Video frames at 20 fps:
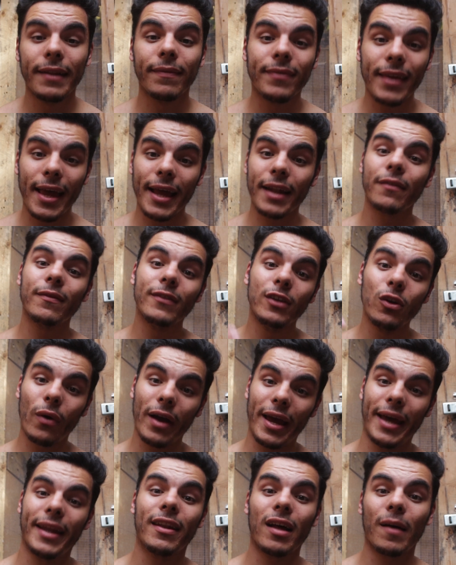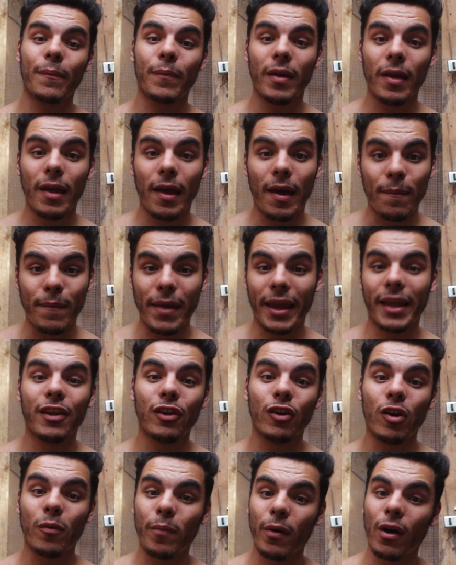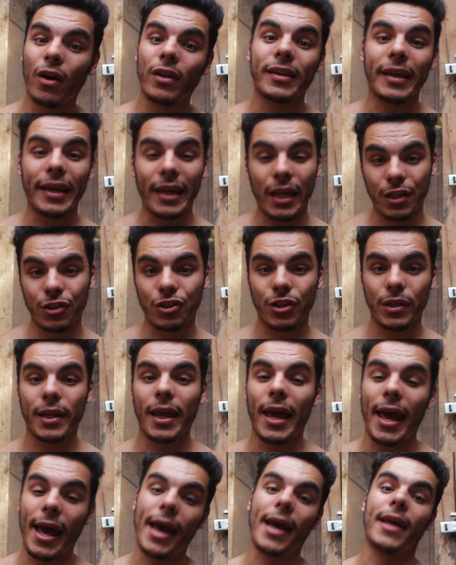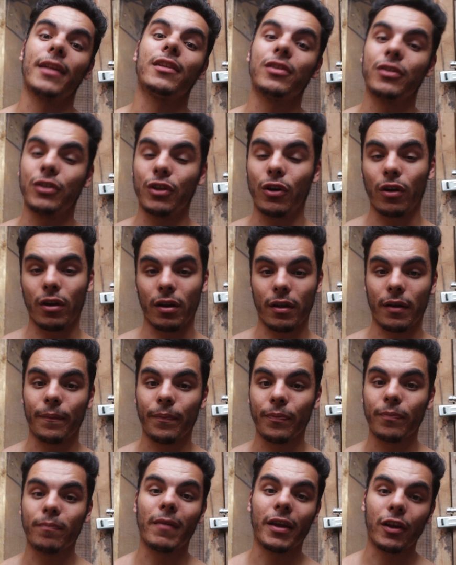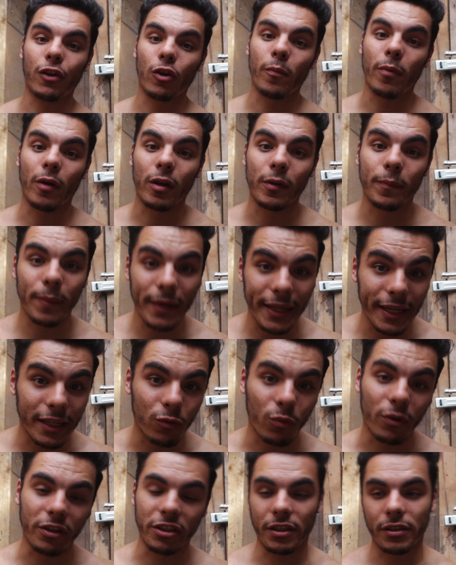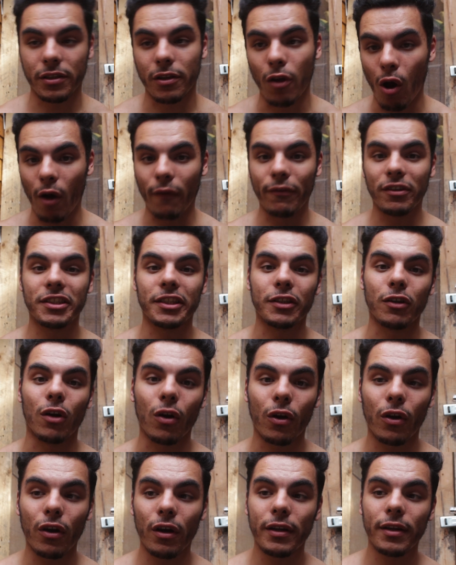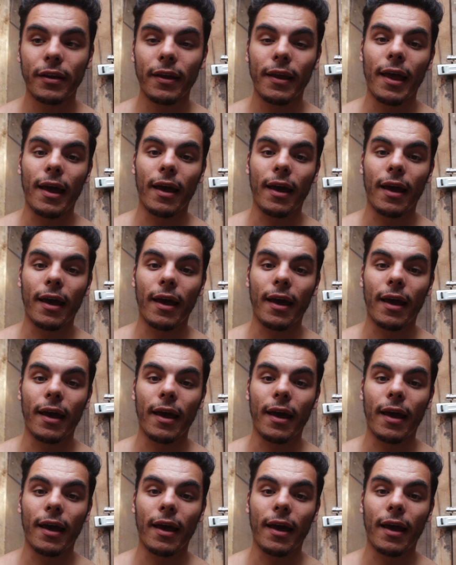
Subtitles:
then you will end up making your bird injured and you're gonna make your bird bleed, which is obviously not good.